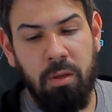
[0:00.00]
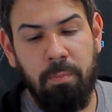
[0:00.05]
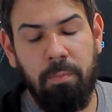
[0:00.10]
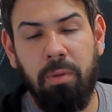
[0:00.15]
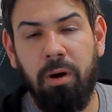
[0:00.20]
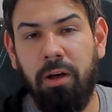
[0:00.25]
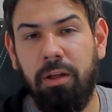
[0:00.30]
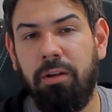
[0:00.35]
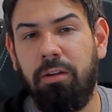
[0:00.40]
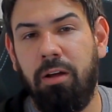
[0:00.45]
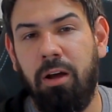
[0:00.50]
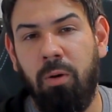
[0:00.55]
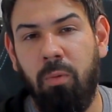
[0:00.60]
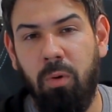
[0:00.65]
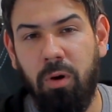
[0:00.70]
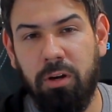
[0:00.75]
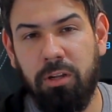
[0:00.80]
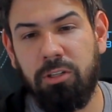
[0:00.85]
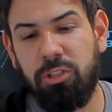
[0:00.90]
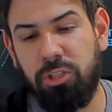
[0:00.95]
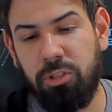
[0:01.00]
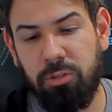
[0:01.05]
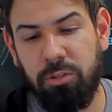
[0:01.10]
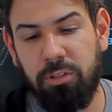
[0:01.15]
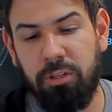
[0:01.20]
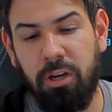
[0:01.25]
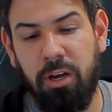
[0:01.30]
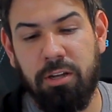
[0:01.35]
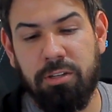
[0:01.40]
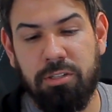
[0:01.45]
But I want to show
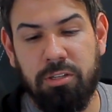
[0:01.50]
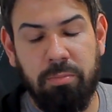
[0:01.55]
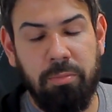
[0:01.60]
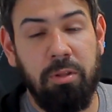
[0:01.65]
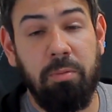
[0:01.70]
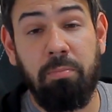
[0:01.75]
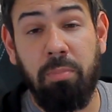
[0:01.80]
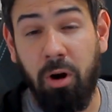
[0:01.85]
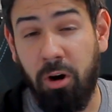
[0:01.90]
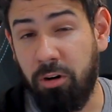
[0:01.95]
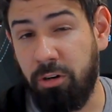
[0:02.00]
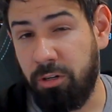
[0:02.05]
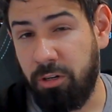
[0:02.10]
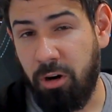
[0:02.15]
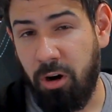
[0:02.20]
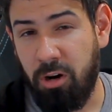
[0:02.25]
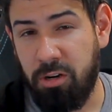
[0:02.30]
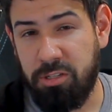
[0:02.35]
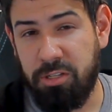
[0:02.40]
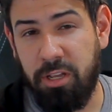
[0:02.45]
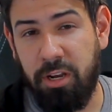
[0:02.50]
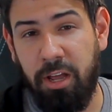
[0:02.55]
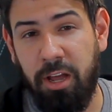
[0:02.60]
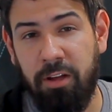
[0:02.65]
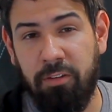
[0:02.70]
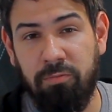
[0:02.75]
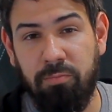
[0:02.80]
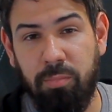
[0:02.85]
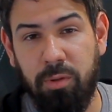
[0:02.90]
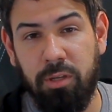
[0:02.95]
you guys some of the partner cards that
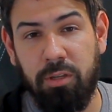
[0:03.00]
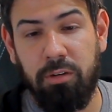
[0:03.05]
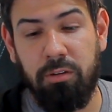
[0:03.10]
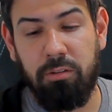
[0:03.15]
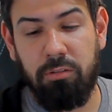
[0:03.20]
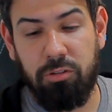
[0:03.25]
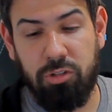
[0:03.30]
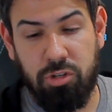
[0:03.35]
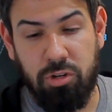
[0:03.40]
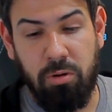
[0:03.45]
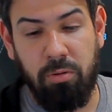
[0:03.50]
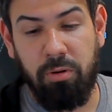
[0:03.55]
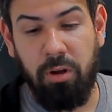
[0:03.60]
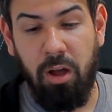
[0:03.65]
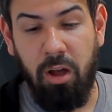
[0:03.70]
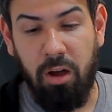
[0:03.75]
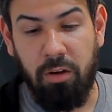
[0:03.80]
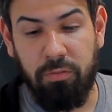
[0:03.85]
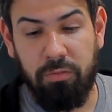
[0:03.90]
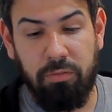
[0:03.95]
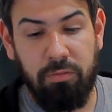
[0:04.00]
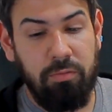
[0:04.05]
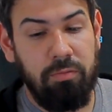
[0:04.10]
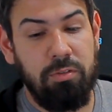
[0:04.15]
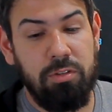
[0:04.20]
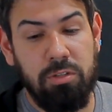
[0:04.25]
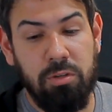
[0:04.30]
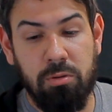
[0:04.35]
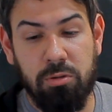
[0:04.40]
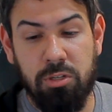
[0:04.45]
have been shown off.
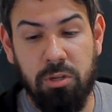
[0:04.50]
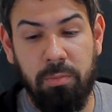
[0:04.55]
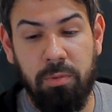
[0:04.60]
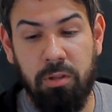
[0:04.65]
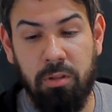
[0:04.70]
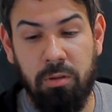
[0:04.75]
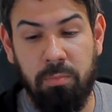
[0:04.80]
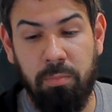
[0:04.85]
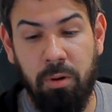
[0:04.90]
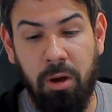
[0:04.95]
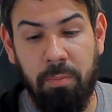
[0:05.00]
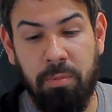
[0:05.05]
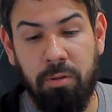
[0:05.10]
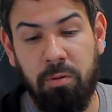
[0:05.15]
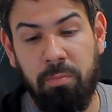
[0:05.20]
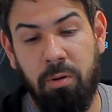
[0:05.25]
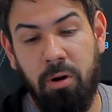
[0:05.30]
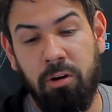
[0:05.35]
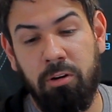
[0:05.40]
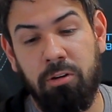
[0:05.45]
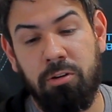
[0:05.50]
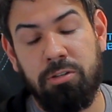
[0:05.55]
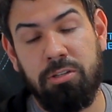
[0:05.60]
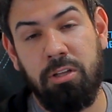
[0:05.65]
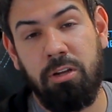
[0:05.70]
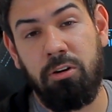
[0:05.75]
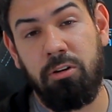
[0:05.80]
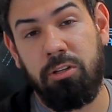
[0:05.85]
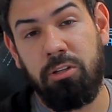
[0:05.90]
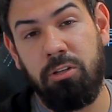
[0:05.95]
So some of the popular partners
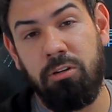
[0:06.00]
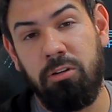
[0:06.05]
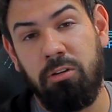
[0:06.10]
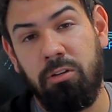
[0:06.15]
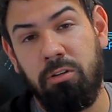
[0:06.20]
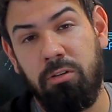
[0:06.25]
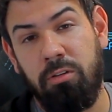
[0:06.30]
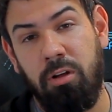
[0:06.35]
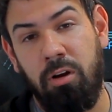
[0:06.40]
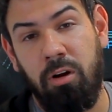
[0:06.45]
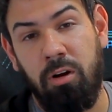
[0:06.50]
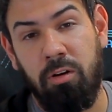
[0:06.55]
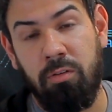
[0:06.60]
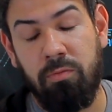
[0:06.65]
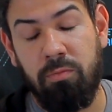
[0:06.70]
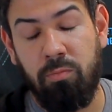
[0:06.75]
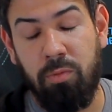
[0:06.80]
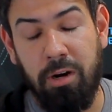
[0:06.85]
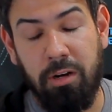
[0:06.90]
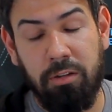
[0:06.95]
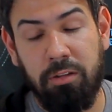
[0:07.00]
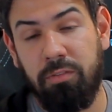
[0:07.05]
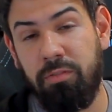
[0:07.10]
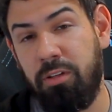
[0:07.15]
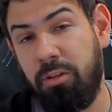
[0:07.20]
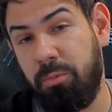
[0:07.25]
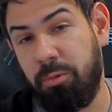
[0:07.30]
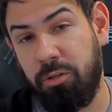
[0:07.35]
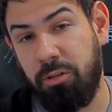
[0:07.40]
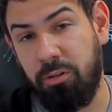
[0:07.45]
that are here are readily
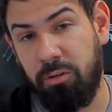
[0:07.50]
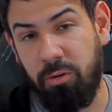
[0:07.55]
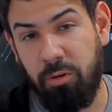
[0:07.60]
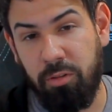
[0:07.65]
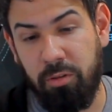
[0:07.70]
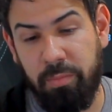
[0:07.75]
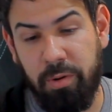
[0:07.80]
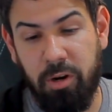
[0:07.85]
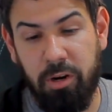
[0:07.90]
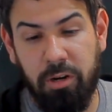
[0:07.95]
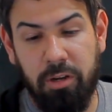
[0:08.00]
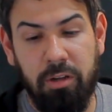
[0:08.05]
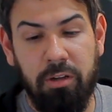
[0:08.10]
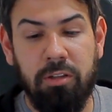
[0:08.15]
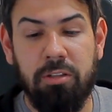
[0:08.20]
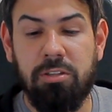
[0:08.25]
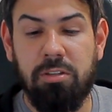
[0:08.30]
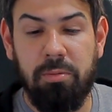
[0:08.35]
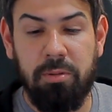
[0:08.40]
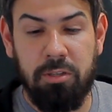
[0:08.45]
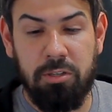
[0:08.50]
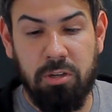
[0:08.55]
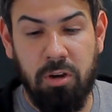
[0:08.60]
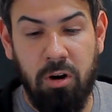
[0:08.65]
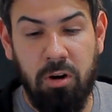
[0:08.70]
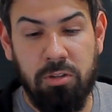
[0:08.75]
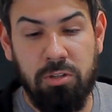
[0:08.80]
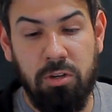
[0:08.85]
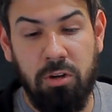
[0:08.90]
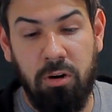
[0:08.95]
available here in North America, and some of these
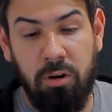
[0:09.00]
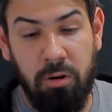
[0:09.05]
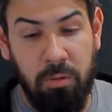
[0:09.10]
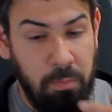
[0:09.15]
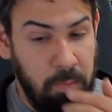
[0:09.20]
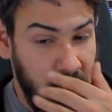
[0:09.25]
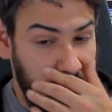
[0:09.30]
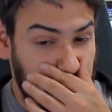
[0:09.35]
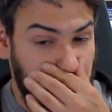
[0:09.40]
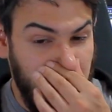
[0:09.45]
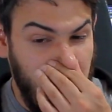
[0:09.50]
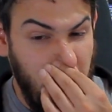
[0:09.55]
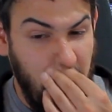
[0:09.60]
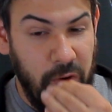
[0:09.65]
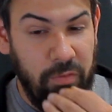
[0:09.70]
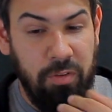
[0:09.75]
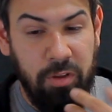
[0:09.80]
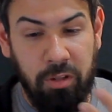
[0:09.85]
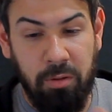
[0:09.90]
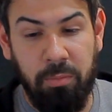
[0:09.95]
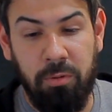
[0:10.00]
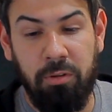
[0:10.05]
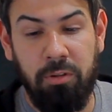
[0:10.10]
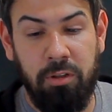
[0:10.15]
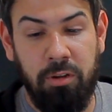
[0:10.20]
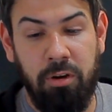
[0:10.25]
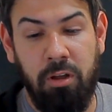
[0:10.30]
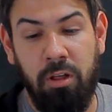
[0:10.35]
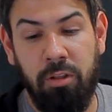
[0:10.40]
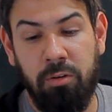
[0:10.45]
cards are more available
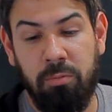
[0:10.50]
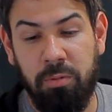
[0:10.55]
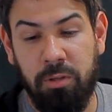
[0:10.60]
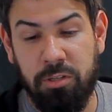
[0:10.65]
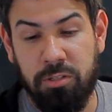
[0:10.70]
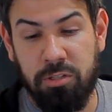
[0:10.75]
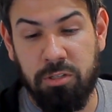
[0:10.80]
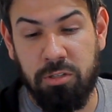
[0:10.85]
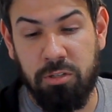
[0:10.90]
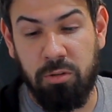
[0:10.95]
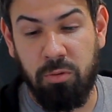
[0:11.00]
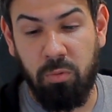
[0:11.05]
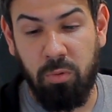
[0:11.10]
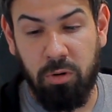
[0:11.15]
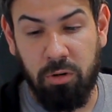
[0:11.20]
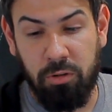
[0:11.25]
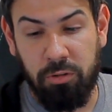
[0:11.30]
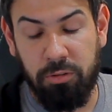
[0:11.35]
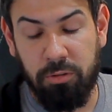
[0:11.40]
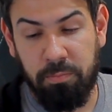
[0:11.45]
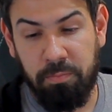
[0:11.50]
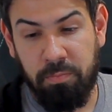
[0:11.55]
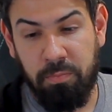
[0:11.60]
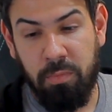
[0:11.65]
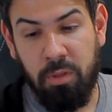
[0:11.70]
in other places in the world.